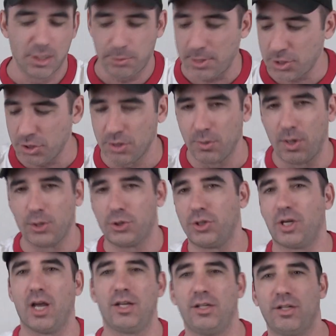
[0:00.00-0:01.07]
especially once
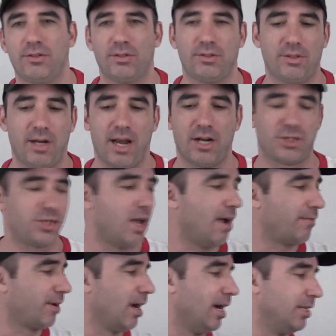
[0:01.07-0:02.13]
you got your
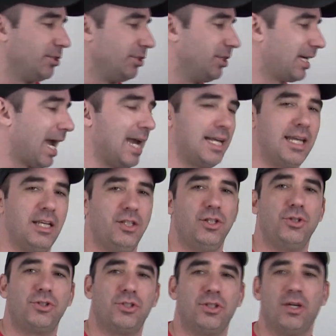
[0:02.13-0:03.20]
airsoft guns and you're kind of getting
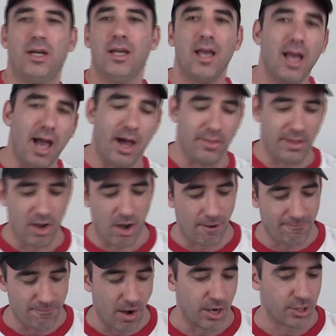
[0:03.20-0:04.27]
used to how they
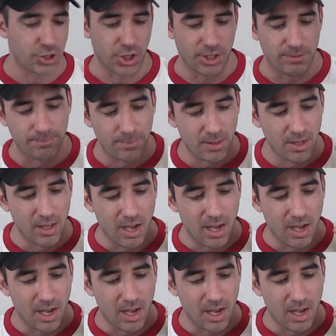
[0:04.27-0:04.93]
all function.